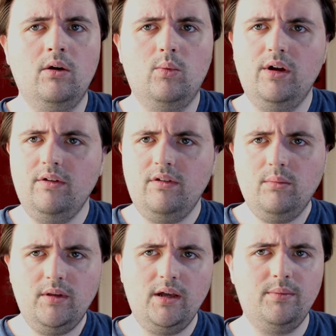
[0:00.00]
Well,
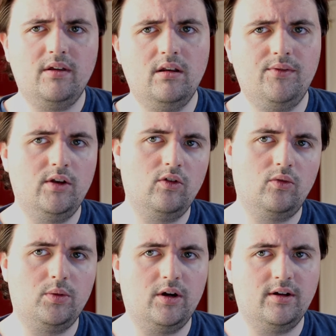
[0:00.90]
sometimes
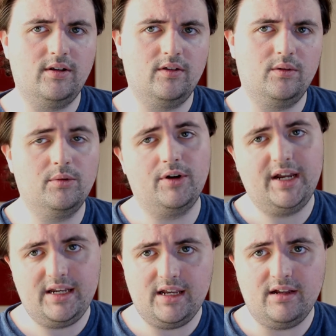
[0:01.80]
individuals with autism or
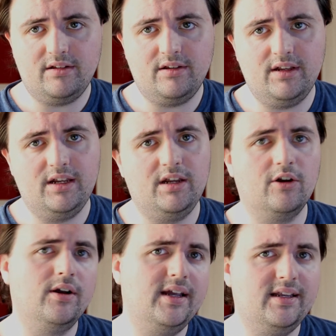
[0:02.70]
ADHD
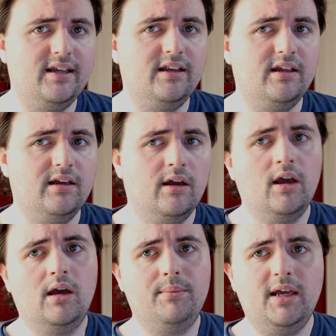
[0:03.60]
or
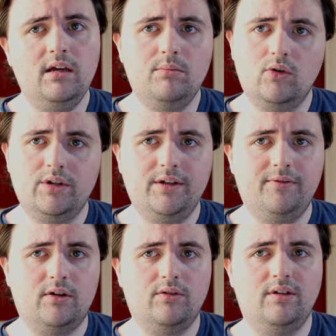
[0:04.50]
ADD may have more
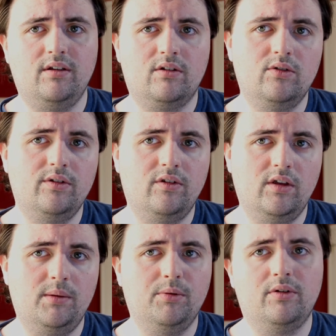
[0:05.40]
difficulties going to
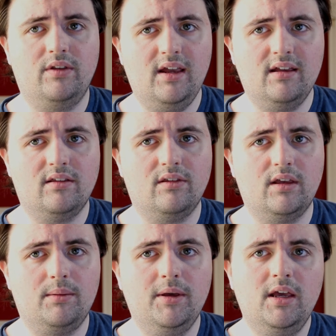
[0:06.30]
sleep or staying
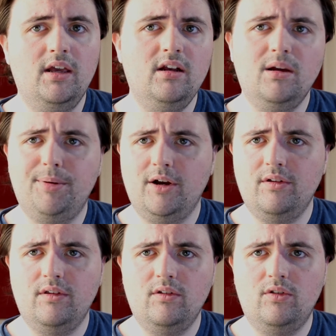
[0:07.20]
asleep in
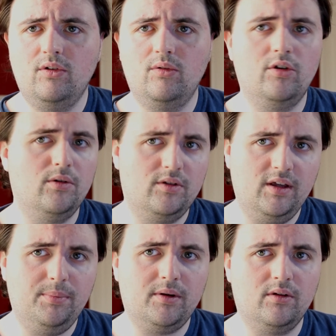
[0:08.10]
comparison to
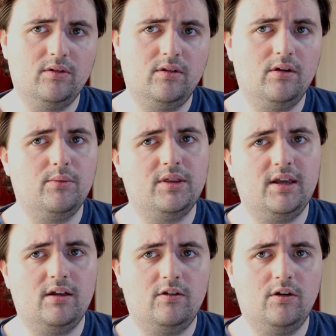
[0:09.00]
neurotypicals dealing with
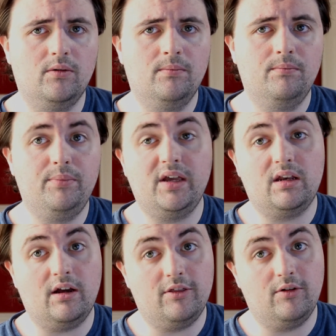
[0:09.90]
the issue, be
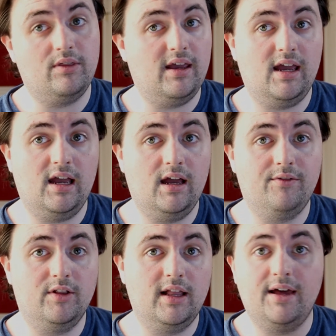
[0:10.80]
it either they
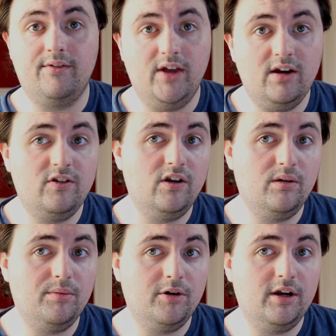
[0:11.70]
have a lot of energy
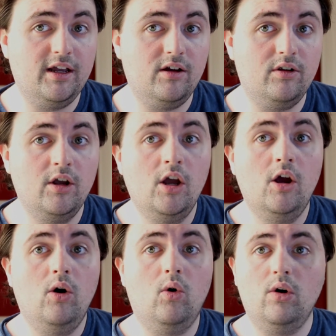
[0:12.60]
to burn out
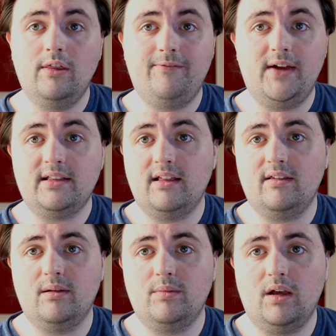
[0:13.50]
or the fact
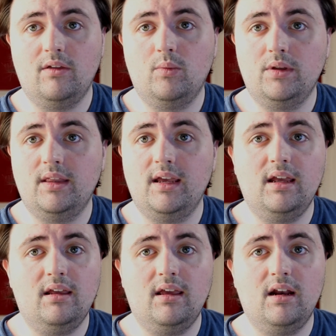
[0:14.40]
that sometimes when
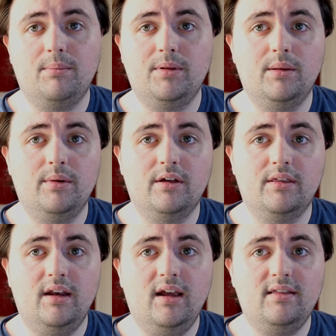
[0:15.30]
they get up in the middle of
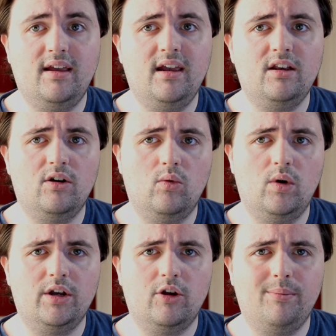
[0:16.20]
the night they don't
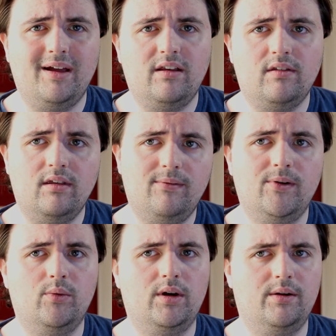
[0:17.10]
want to go back to sleep
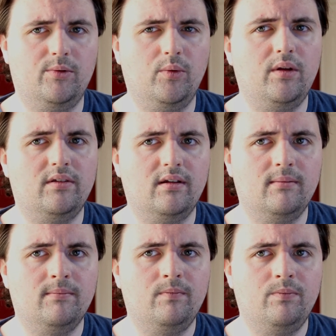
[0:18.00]
for whatever reason.
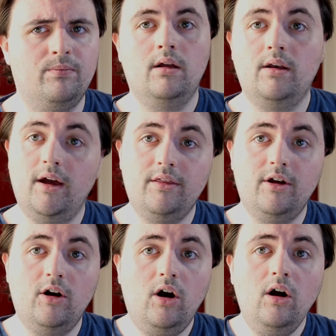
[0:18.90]
Now,
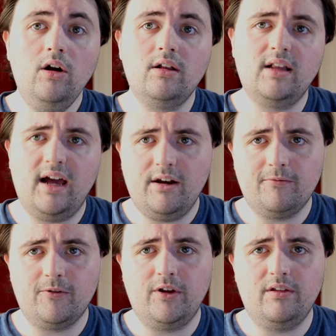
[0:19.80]
there are a lot
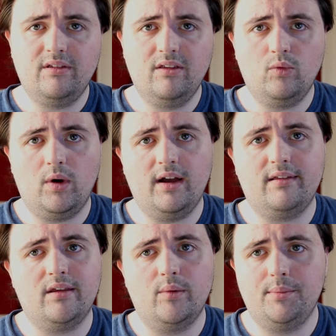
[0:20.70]
of reasons why
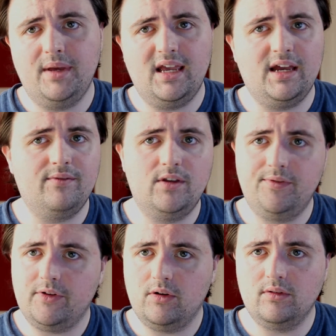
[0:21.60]
someone may have
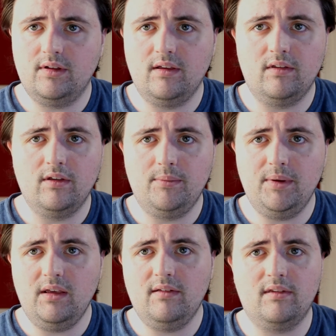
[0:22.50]
difficulty
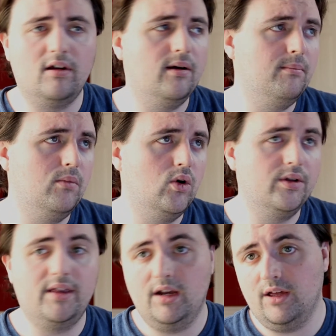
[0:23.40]
sleeping, some
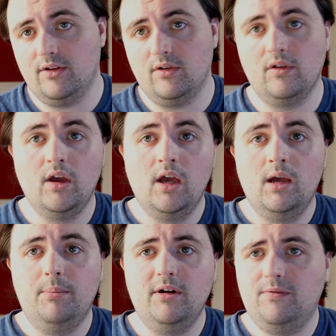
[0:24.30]
more than others,
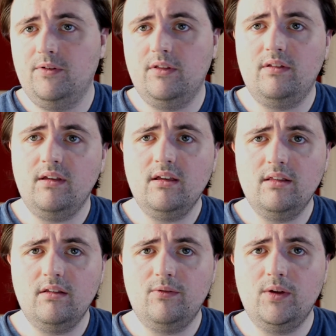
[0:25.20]
but for the sake of
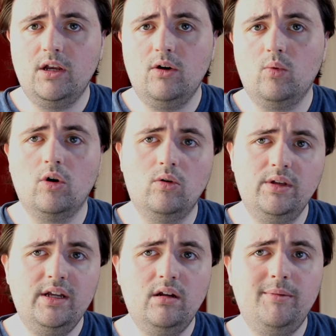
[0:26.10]
this video, we're
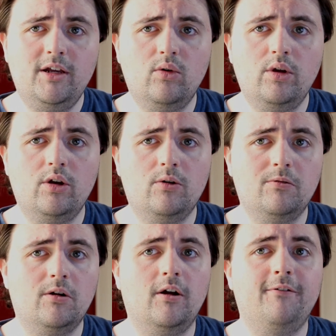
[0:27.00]
only going to be going
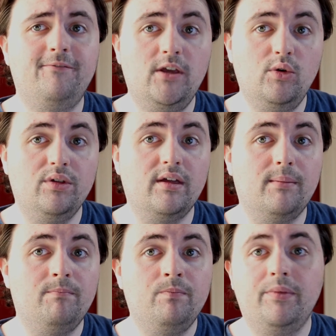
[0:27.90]
over a few of
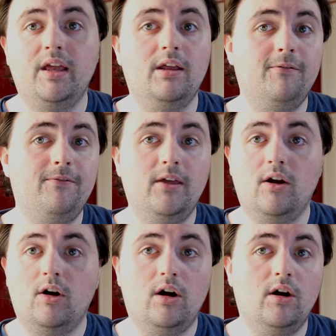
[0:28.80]
them. And if
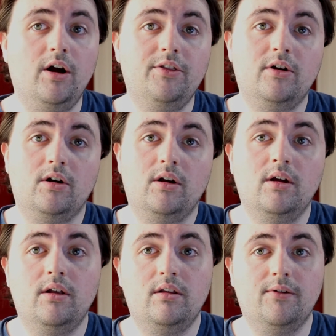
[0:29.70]
there are other
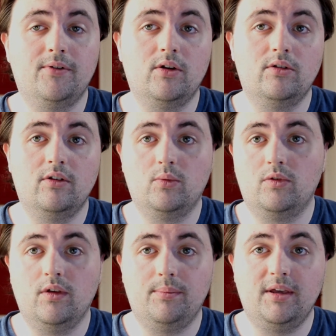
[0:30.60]
difficulties with
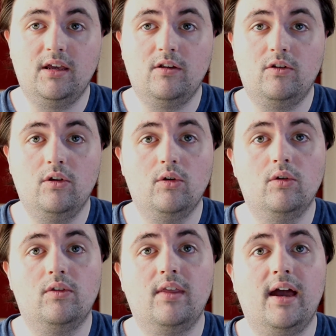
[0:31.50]
sleeping
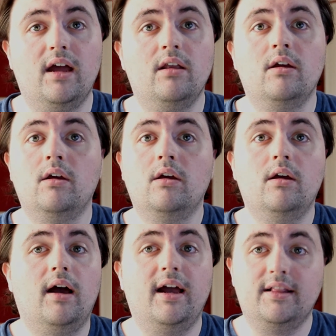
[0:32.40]
issues that
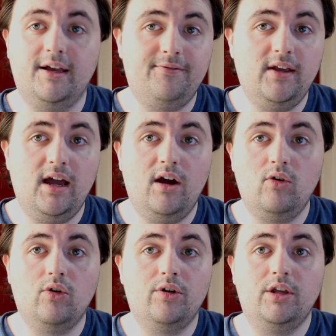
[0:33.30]
I left
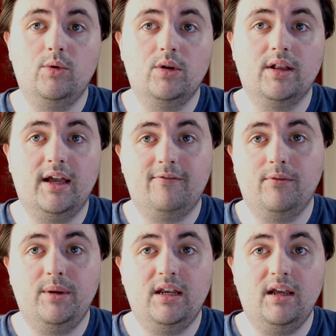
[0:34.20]
out or you would like for
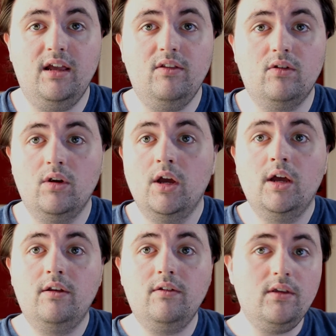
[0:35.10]
me to answer,
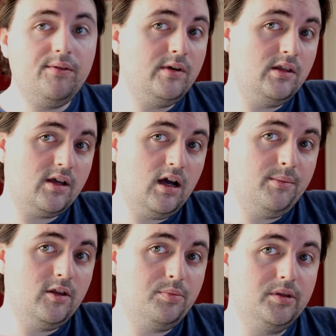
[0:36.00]
just leave it in the
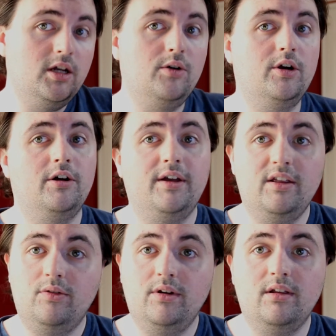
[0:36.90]
comments below and I'll
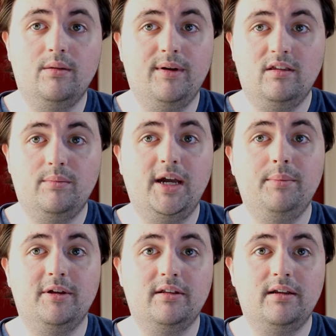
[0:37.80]
answer it to the best of my
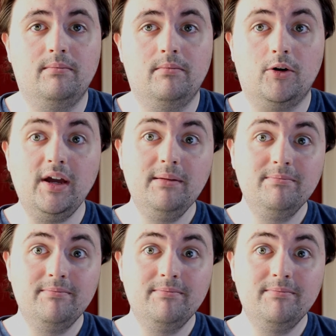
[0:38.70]
ability, okay?